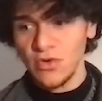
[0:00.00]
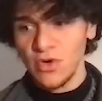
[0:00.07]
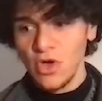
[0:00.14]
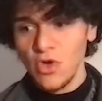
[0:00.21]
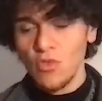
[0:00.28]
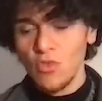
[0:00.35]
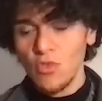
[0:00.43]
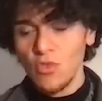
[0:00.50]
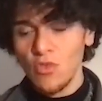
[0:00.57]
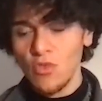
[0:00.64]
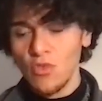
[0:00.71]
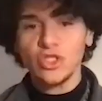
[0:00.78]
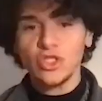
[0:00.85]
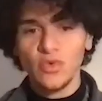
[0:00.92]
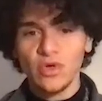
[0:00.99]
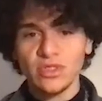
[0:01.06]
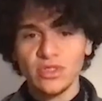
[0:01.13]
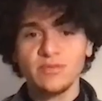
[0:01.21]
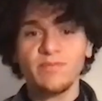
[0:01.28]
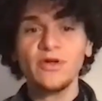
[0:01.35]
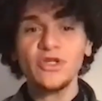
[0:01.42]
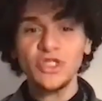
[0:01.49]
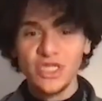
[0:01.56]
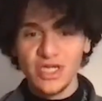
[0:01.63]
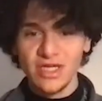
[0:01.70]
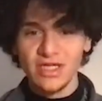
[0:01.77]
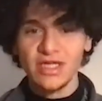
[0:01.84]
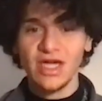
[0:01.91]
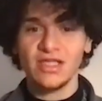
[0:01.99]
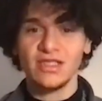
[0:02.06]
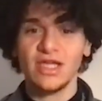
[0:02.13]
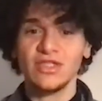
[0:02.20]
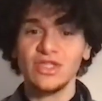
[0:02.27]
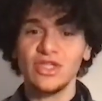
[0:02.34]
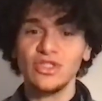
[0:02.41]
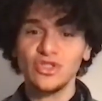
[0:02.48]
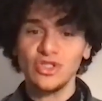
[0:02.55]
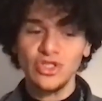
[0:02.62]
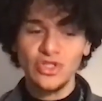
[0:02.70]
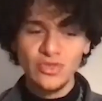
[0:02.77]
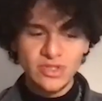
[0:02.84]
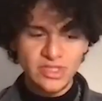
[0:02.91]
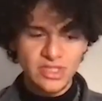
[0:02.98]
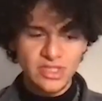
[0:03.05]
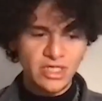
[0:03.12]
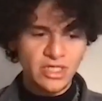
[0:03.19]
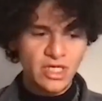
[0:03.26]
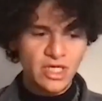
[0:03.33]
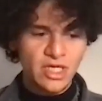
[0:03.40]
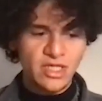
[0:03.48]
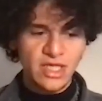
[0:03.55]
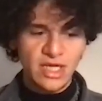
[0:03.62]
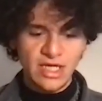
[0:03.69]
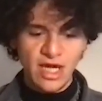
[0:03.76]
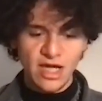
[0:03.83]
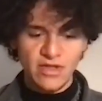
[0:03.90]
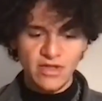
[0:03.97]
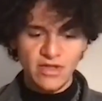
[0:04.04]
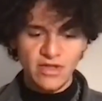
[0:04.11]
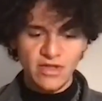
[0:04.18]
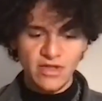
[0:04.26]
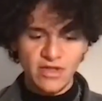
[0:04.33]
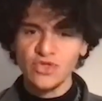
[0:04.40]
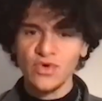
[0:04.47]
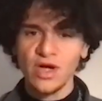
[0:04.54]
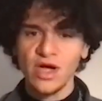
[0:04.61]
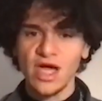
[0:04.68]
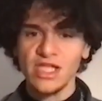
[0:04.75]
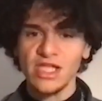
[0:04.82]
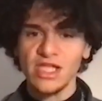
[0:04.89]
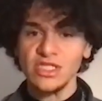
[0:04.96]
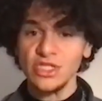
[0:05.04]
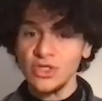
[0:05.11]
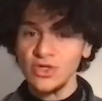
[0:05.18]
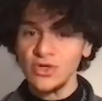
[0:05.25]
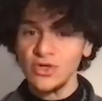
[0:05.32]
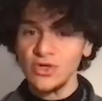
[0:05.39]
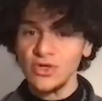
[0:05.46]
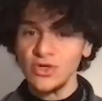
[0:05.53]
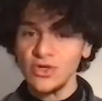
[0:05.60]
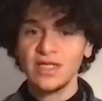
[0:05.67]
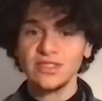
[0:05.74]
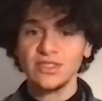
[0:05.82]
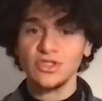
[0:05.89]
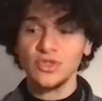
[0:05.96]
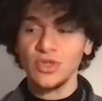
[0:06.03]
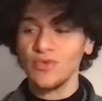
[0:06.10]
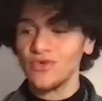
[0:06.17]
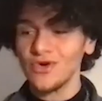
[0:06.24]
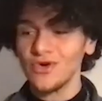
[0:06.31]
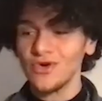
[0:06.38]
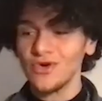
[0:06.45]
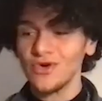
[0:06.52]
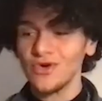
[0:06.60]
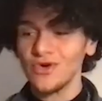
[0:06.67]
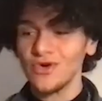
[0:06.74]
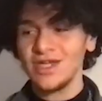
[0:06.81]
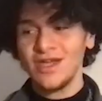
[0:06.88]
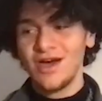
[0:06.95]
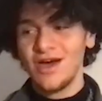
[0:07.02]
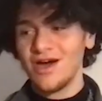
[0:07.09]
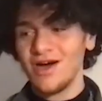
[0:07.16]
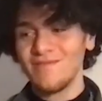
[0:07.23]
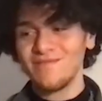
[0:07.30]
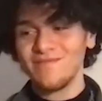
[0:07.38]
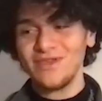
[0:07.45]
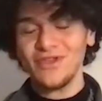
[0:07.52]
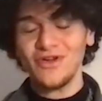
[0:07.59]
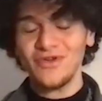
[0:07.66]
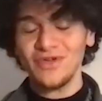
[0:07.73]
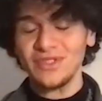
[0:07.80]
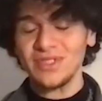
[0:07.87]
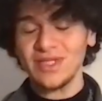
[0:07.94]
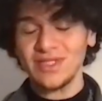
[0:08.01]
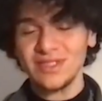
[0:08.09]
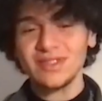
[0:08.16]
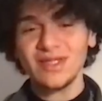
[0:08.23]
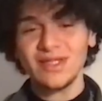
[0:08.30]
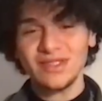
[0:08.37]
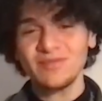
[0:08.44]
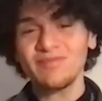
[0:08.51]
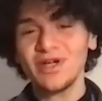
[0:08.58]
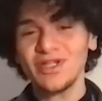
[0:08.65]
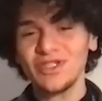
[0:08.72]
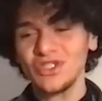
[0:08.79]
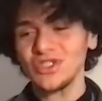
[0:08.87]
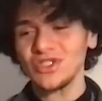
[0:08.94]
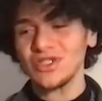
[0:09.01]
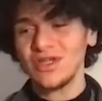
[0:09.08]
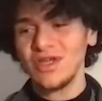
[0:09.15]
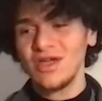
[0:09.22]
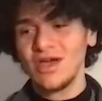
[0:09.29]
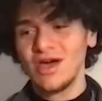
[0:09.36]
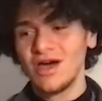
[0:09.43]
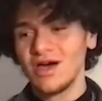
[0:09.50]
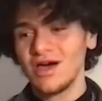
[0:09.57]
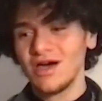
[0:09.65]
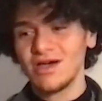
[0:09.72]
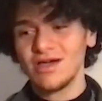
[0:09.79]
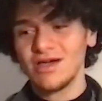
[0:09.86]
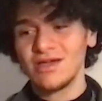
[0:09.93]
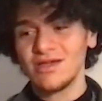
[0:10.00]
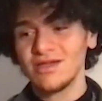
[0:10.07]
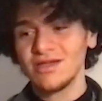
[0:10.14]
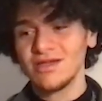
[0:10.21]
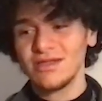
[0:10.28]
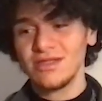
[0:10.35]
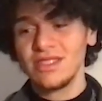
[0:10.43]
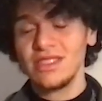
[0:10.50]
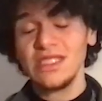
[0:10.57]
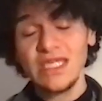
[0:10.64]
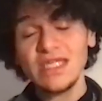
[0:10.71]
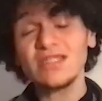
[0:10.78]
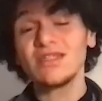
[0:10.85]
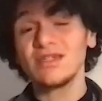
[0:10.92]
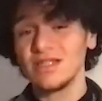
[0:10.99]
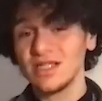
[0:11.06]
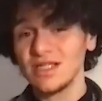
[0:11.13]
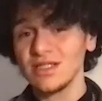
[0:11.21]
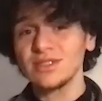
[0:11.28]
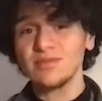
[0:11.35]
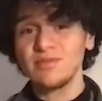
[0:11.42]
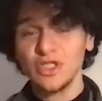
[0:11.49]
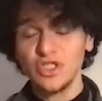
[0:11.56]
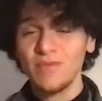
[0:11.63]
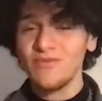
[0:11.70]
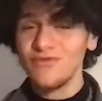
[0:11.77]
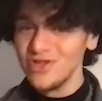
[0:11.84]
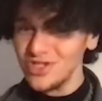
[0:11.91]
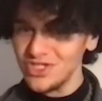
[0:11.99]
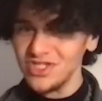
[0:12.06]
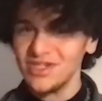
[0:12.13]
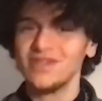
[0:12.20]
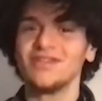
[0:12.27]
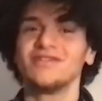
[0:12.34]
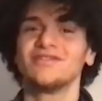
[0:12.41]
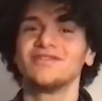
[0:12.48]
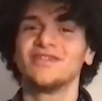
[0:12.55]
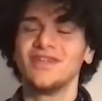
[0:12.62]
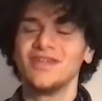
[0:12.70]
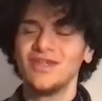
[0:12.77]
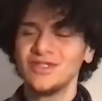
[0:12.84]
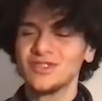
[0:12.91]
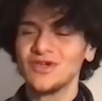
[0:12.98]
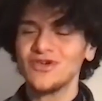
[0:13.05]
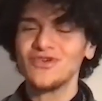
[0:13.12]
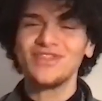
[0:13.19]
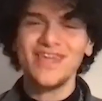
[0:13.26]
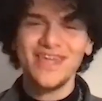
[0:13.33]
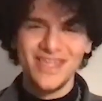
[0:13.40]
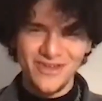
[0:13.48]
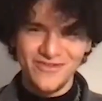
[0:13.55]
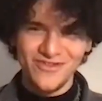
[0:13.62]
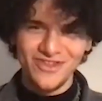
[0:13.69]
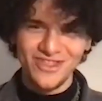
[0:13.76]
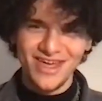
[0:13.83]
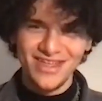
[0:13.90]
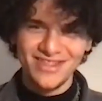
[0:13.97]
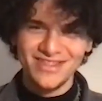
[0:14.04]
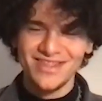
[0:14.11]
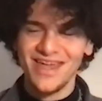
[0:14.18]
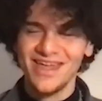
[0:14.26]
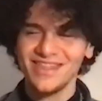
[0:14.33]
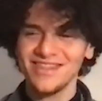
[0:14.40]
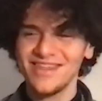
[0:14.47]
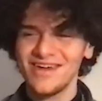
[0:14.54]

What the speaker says: working towards pushing and introducing that kind of genre and new message to the world. It's much uh, needed and it's much appreciated. So thank you for that. And